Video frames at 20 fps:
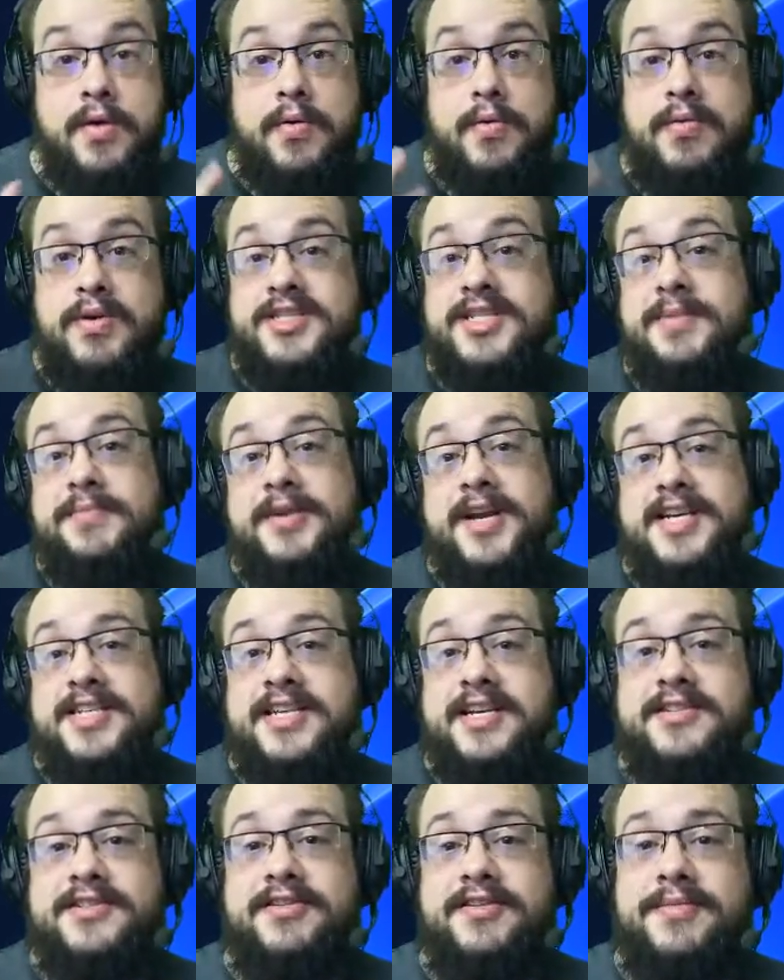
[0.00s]
What's up guys,
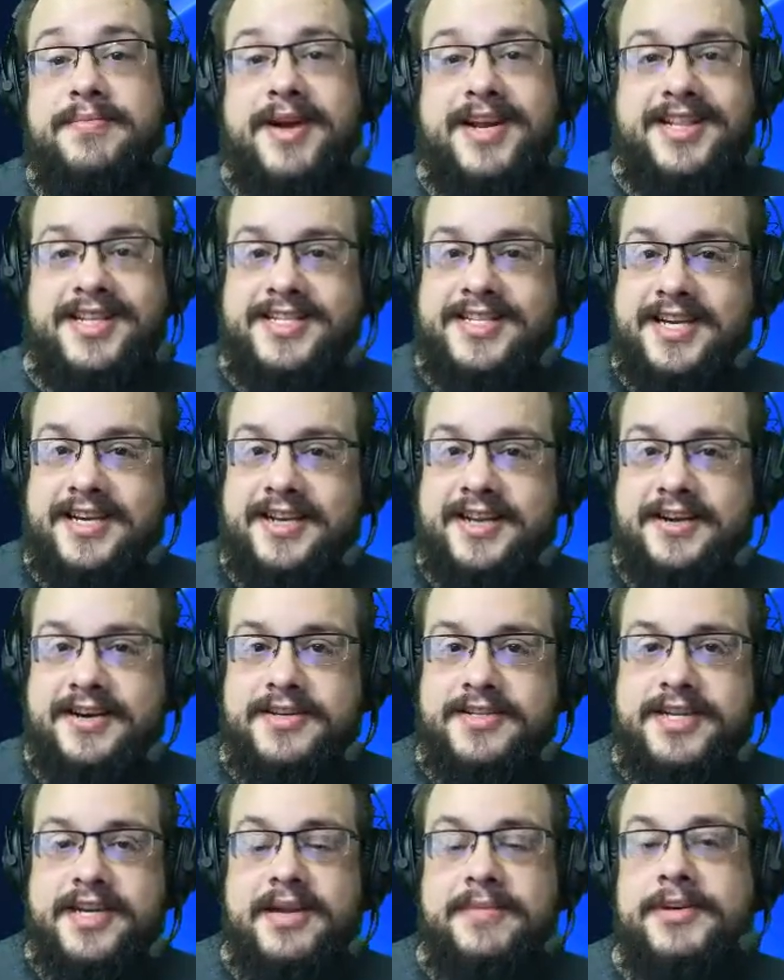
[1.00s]
how's it going? Mike the Tech here, and
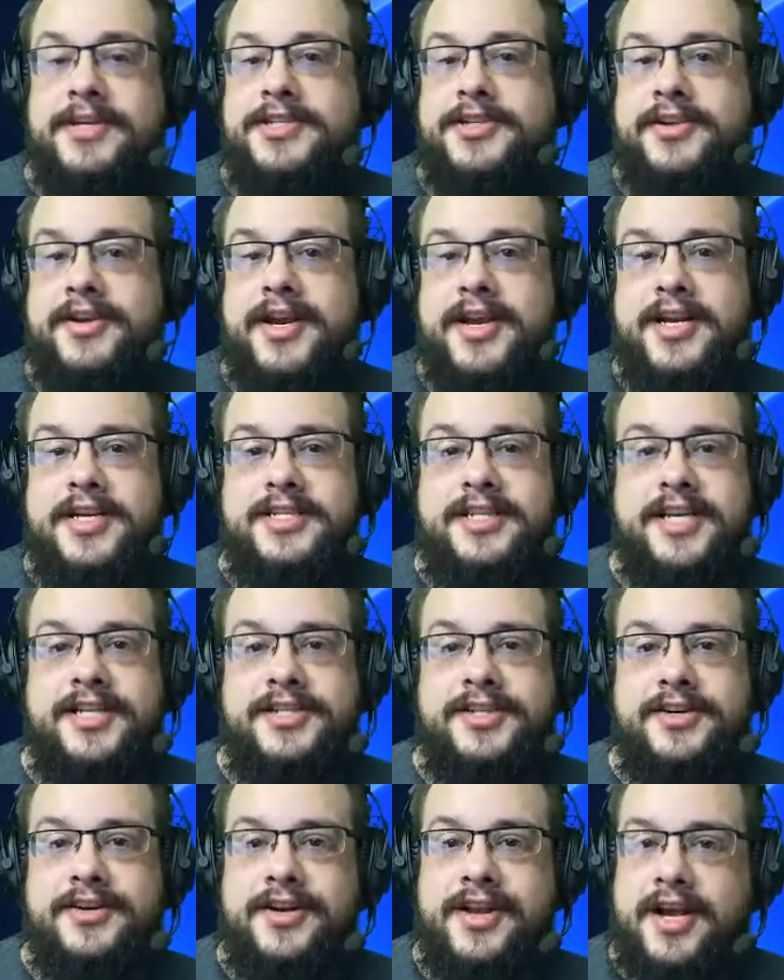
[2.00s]
today I'm going to show you how to change
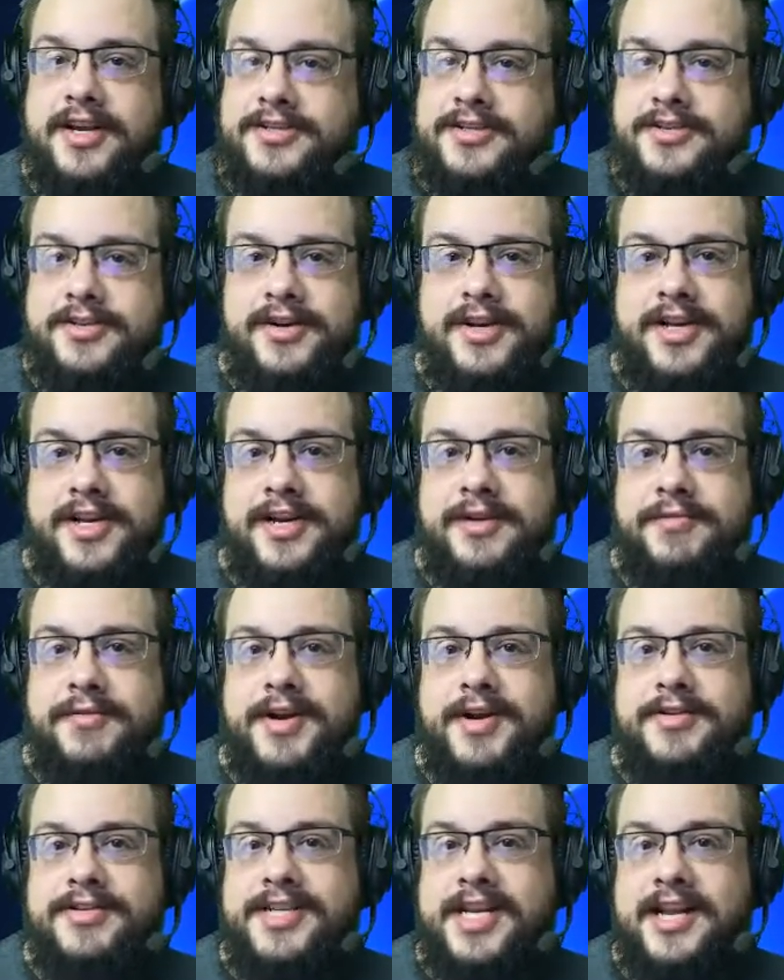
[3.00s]
your lock screen in
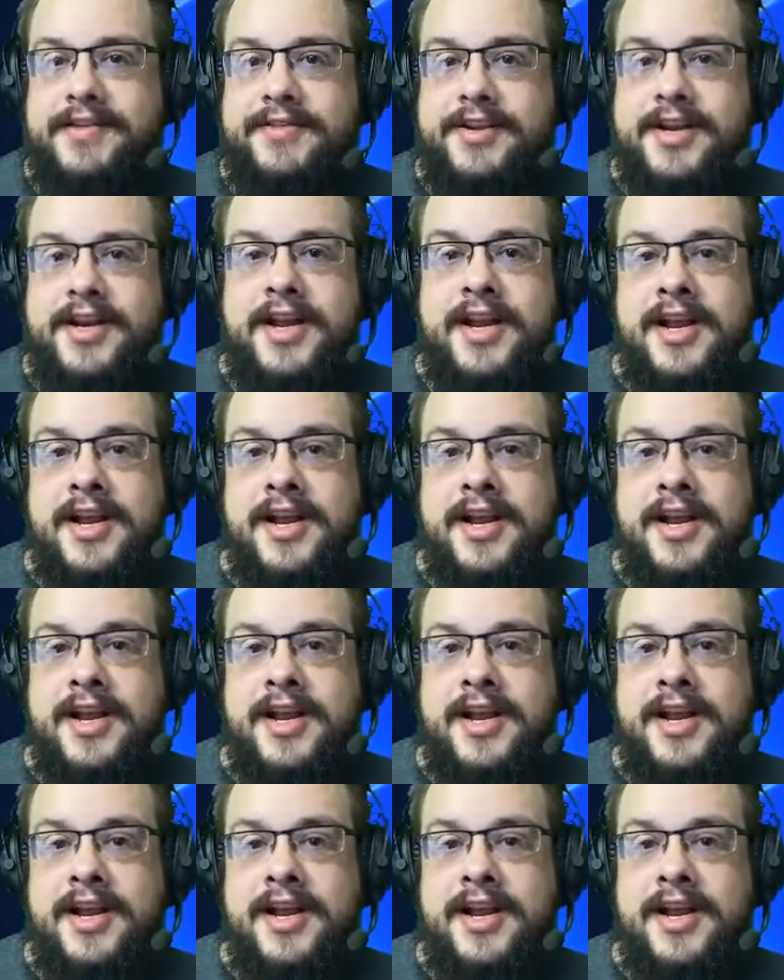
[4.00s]
Windows 11.